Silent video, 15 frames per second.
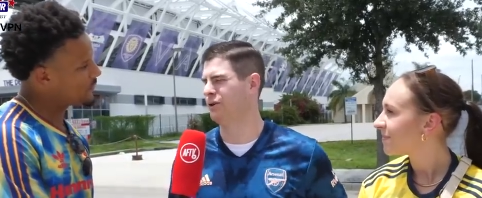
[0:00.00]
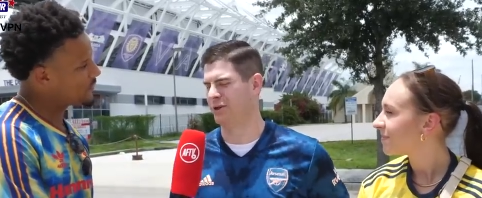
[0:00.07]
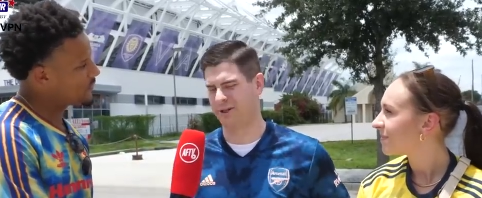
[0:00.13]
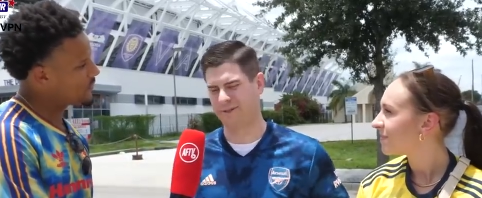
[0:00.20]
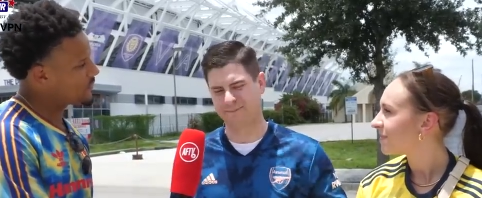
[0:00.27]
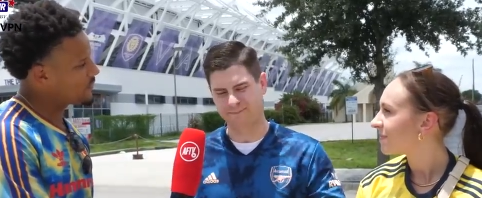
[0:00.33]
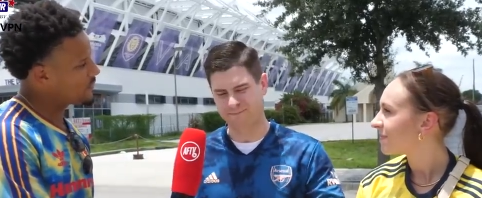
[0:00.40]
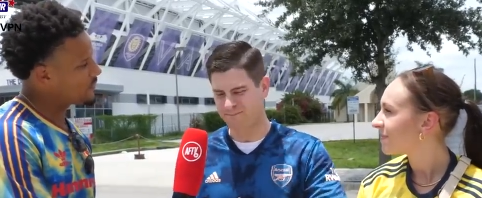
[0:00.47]

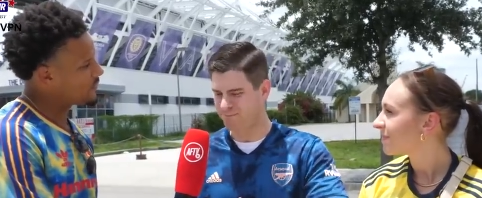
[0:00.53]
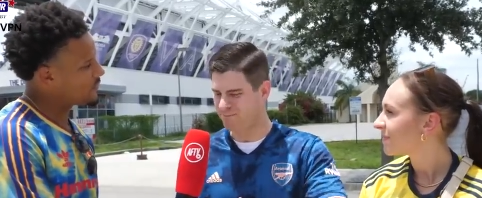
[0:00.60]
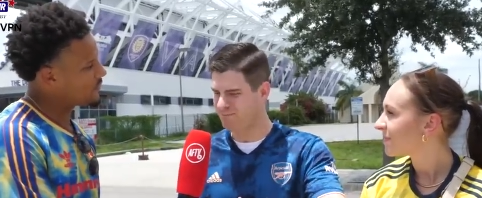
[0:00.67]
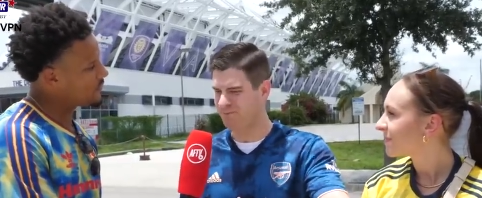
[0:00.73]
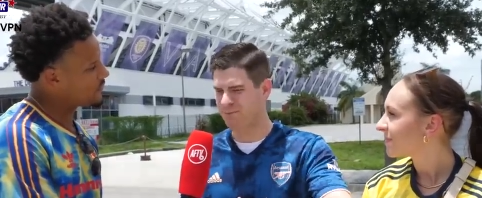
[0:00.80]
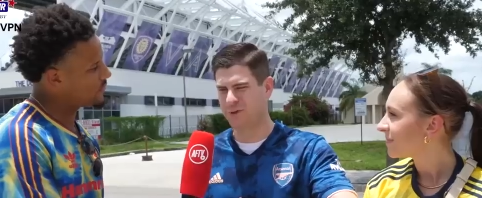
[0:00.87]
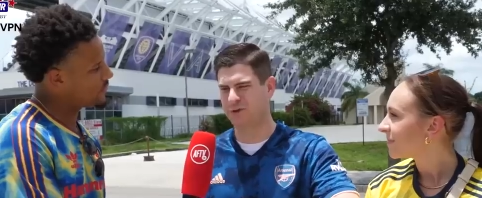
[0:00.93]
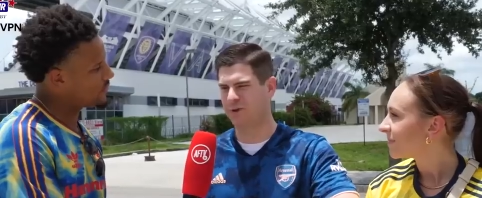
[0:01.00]
Speaker 1: Just
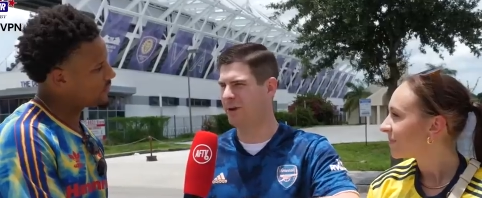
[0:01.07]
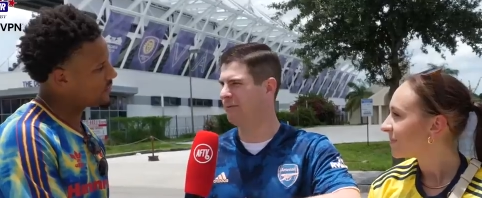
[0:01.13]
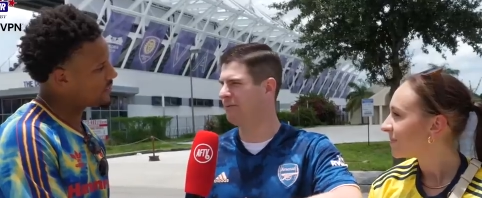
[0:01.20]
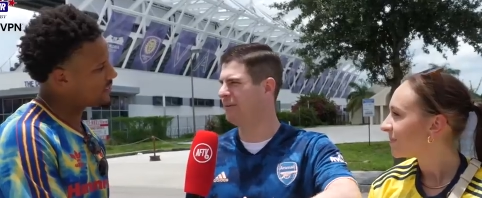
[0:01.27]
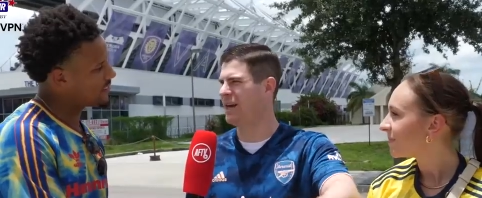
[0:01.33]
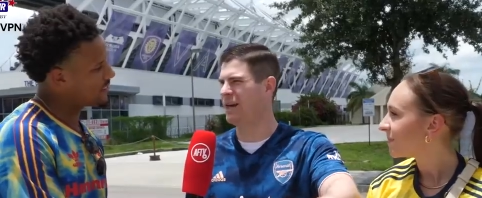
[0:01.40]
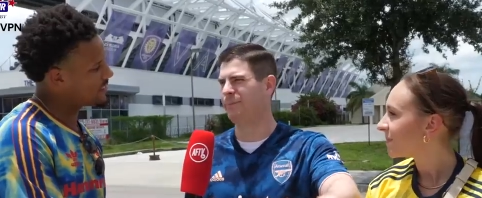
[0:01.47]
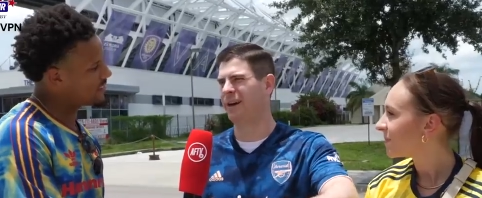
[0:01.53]
straight
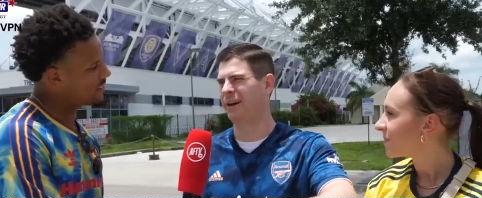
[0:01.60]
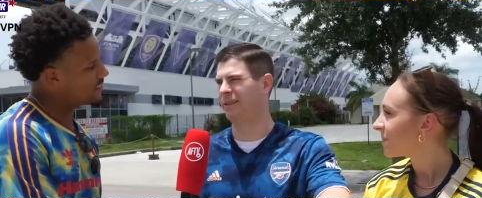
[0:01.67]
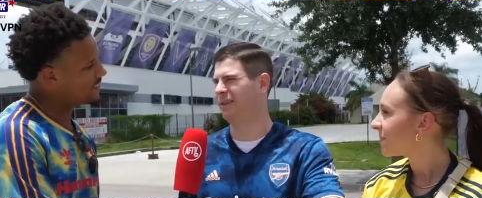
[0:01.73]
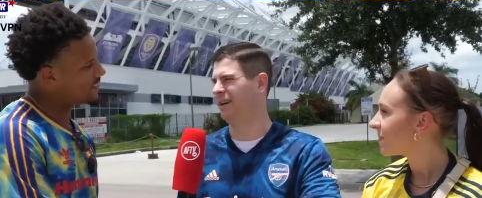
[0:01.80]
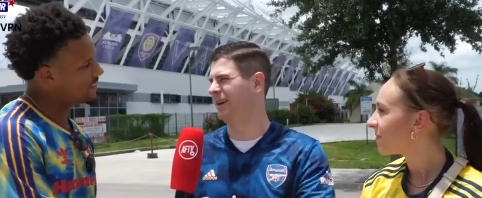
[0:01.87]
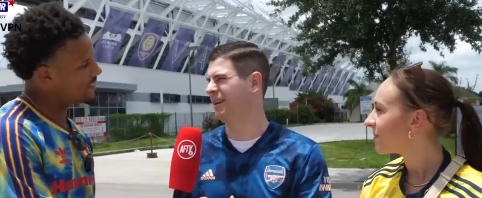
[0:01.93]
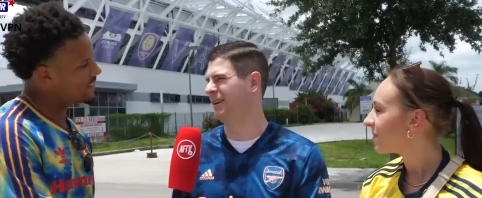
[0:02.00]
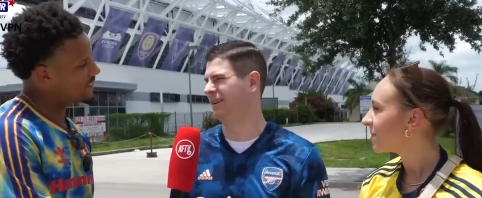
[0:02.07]
flat back
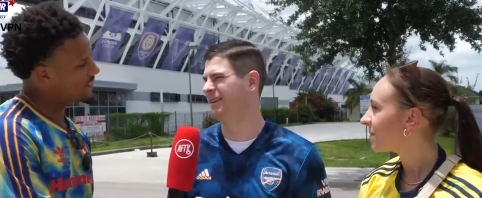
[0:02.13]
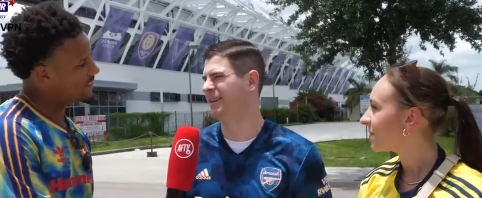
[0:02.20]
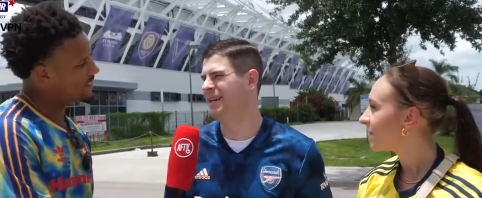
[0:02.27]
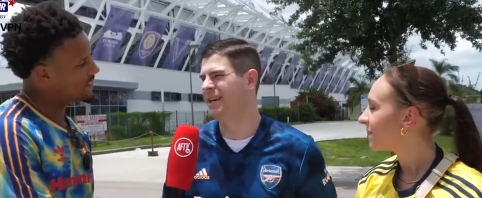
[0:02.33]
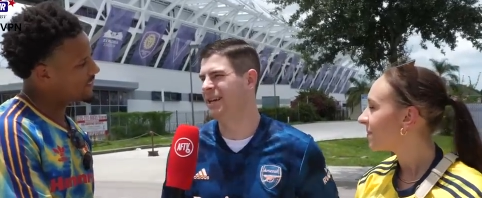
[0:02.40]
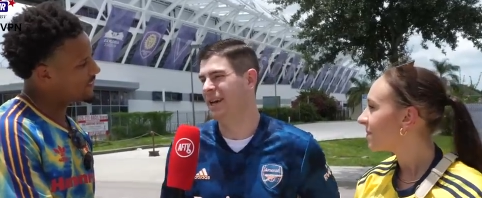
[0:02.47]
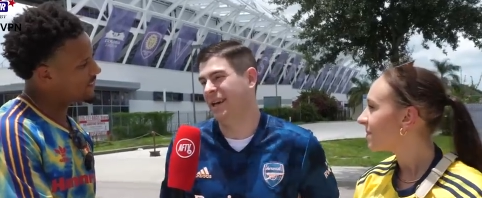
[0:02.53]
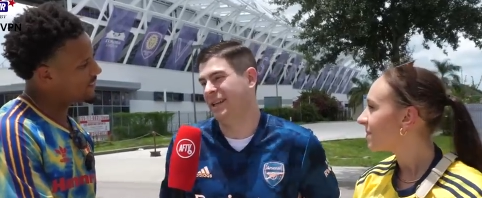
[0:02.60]
line, and
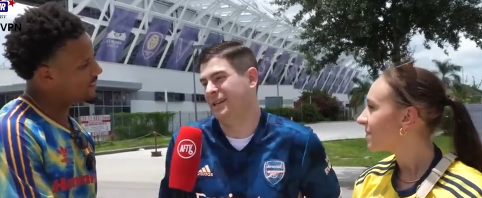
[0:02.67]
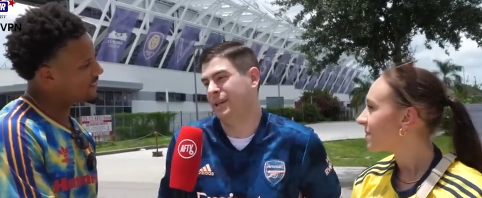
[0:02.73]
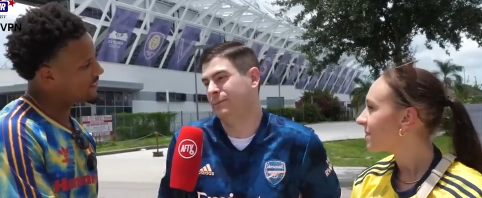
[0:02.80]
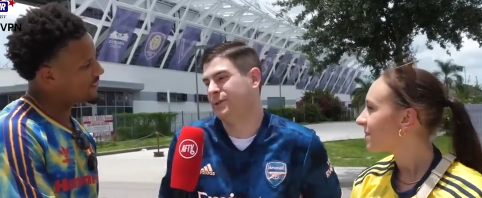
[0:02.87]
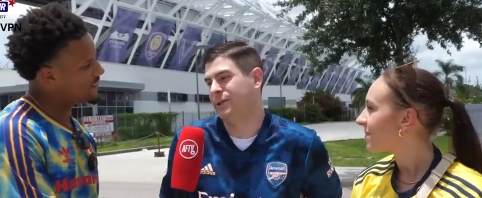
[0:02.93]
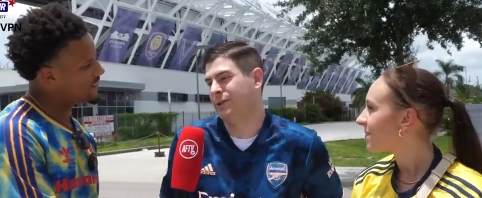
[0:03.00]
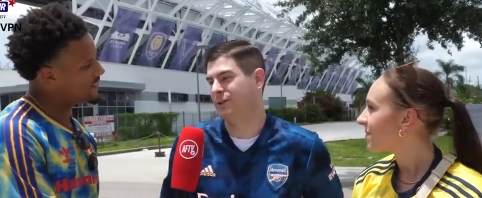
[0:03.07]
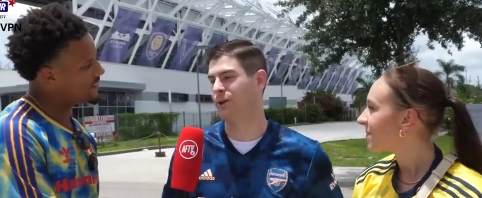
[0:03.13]
it
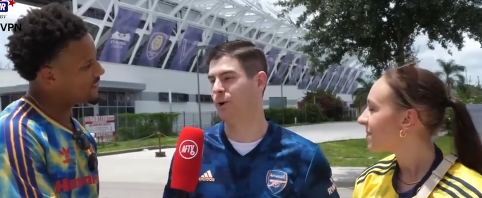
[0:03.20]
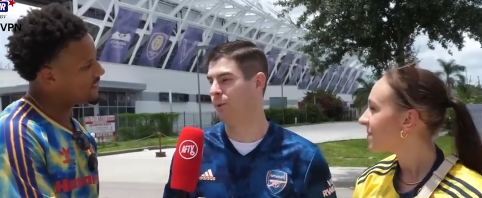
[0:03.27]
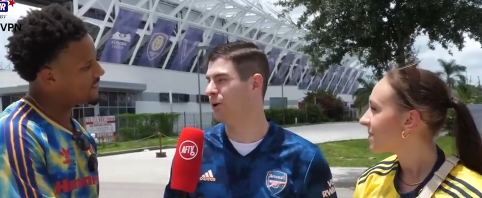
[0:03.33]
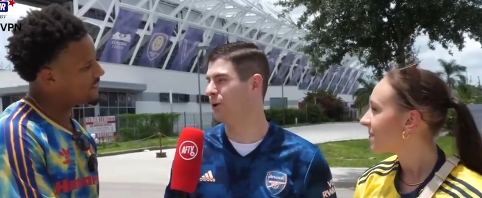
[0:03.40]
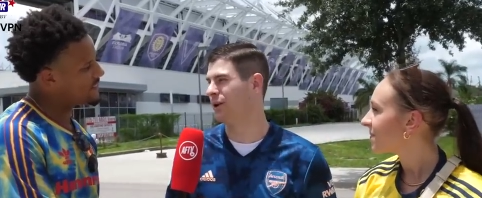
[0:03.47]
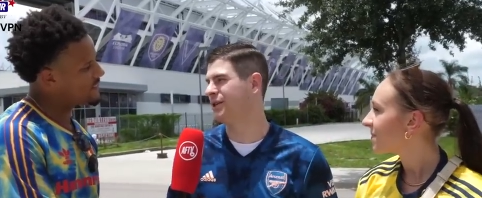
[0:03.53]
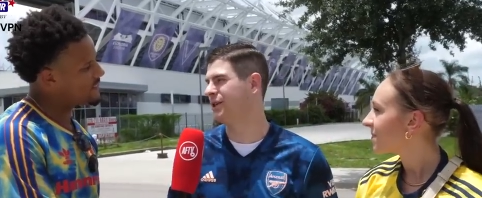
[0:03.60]
seems to work.